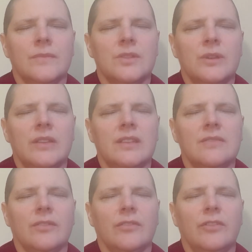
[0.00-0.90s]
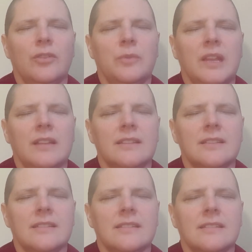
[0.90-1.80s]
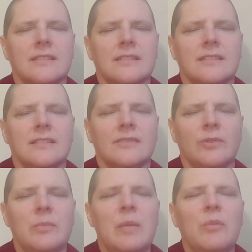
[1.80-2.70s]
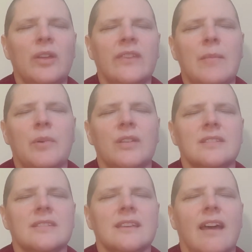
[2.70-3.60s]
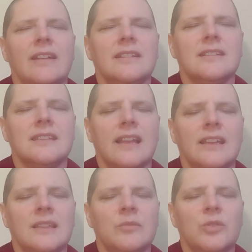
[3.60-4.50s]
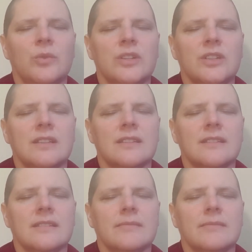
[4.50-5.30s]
Doing this for a few minutes, remembering that person's kindness, sending them good wishes.